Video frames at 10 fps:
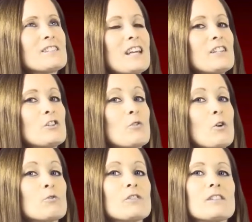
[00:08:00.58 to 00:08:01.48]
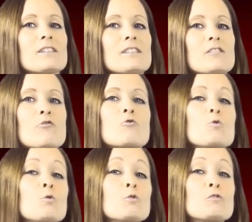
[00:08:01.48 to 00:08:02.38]
set your own
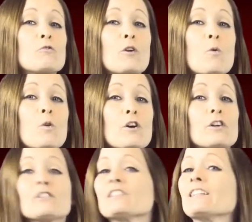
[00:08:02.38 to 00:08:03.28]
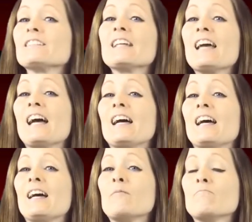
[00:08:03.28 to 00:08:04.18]
rules for a world and
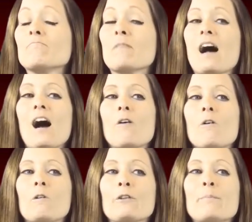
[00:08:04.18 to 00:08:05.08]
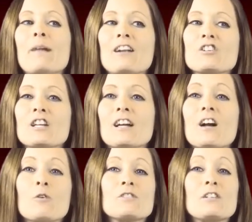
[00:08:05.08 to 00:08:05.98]
um, how all the magic
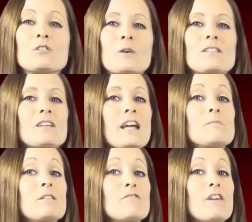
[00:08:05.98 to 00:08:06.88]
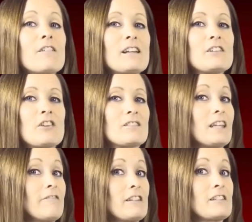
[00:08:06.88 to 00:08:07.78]
goes into it can be very
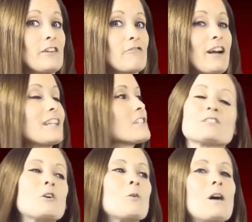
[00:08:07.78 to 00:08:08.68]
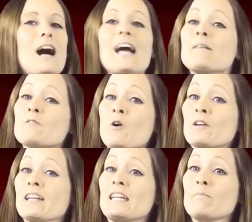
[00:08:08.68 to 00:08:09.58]
interesting if it's done right. So I am going
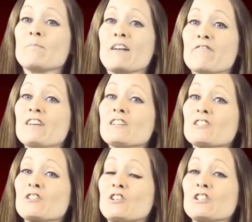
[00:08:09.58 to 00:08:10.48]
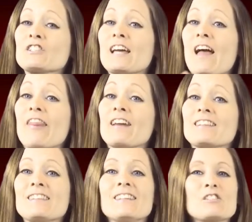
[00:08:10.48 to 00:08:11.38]
to keep my fingers crossed
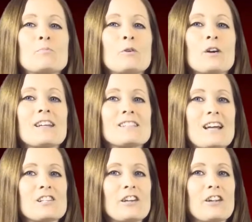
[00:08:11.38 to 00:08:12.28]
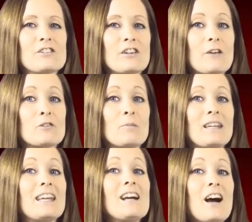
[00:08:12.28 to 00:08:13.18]
that this book is actually going to turn out to
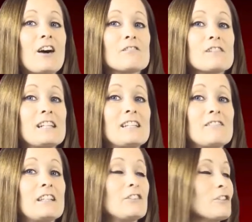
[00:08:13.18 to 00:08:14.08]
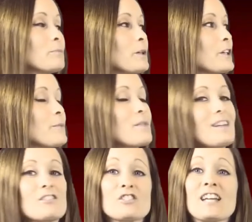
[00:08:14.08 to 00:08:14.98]
be a really, really good book.
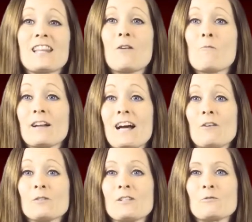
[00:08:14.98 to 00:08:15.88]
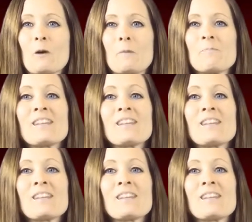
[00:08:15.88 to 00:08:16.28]
So check that one out as well.